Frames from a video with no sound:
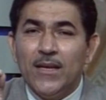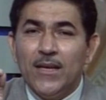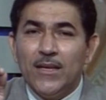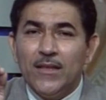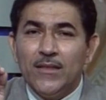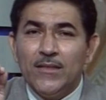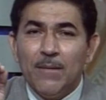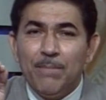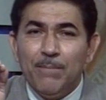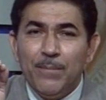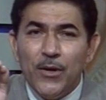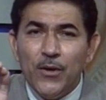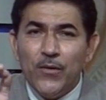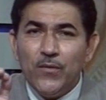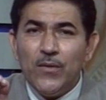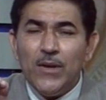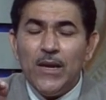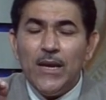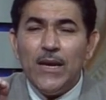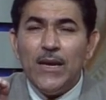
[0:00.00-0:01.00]
The
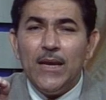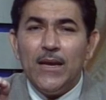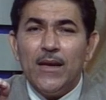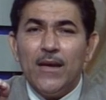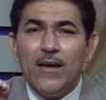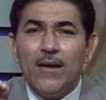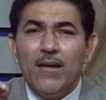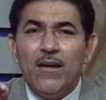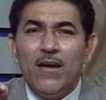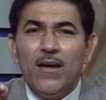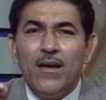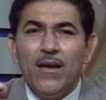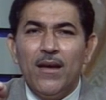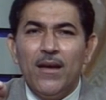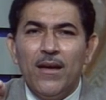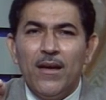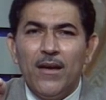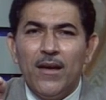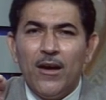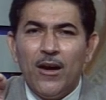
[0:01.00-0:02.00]
beauty
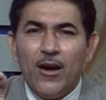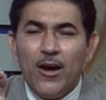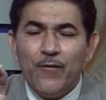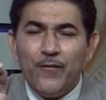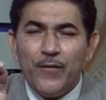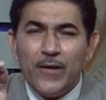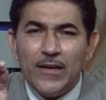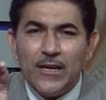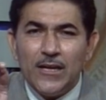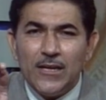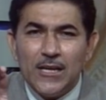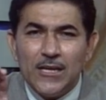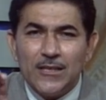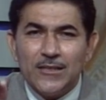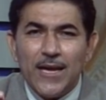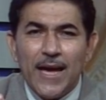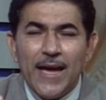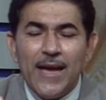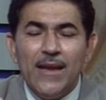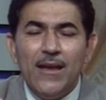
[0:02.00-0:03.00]
of any
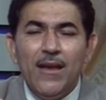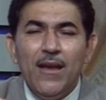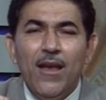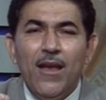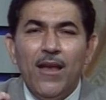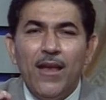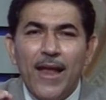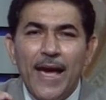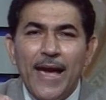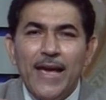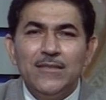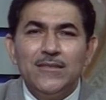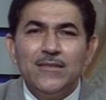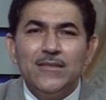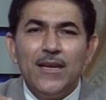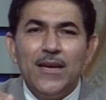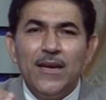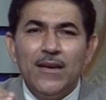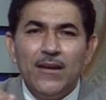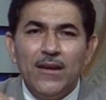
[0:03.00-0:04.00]
design lies
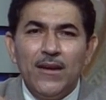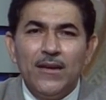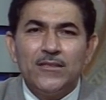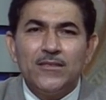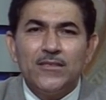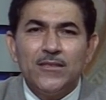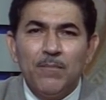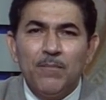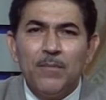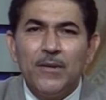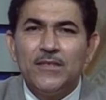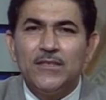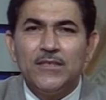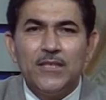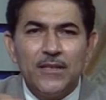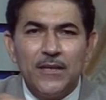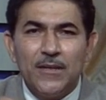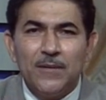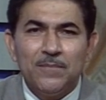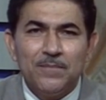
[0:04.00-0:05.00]
in its
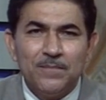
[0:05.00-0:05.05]
simplicity.